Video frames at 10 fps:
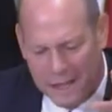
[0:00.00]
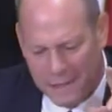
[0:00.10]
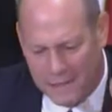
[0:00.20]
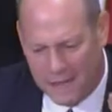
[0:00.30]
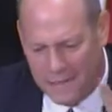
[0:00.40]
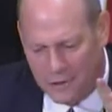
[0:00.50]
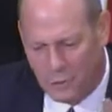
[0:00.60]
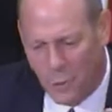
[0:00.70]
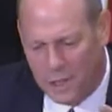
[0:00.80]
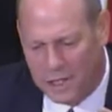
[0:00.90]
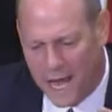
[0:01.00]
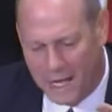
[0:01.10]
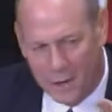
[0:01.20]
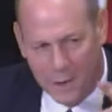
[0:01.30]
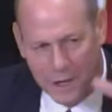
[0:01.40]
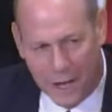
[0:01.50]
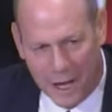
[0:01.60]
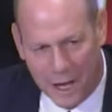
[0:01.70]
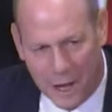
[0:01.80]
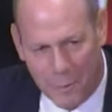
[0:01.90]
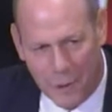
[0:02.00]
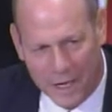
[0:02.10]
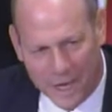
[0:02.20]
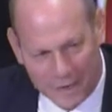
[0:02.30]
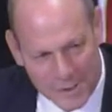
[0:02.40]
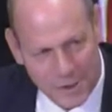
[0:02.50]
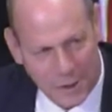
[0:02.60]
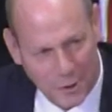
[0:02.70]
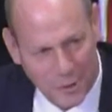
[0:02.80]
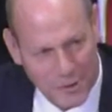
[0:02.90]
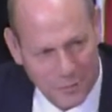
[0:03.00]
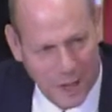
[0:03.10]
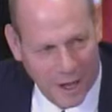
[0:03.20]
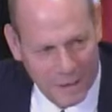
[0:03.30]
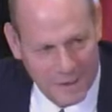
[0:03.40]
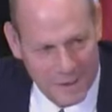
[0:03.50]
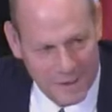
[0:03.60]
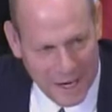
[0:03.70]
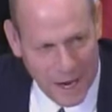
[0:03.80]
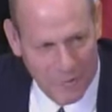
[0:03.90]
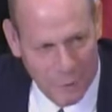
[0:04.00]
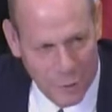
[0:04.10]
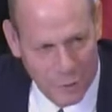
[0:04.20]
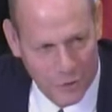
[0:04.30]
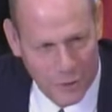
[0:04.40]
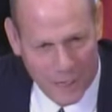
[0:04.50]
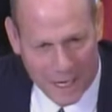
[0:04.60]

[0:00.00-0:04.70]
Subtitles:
that's one document among a series of policies that govern what we're doing.